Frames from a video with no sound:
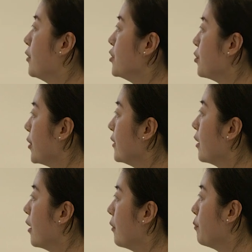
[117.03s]
during
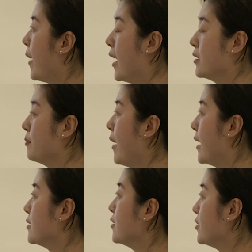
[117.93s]
the
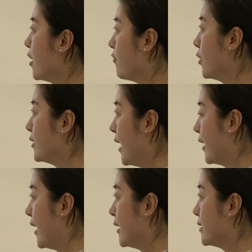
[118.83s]
past several
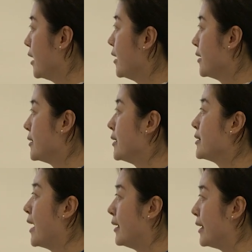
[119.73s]
decades,
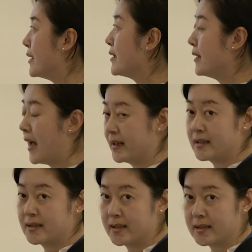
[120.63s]
since at least
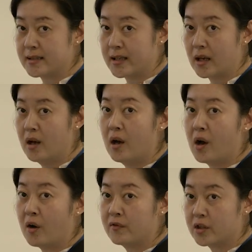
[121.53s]
1960,
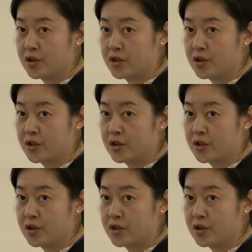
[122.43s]
of the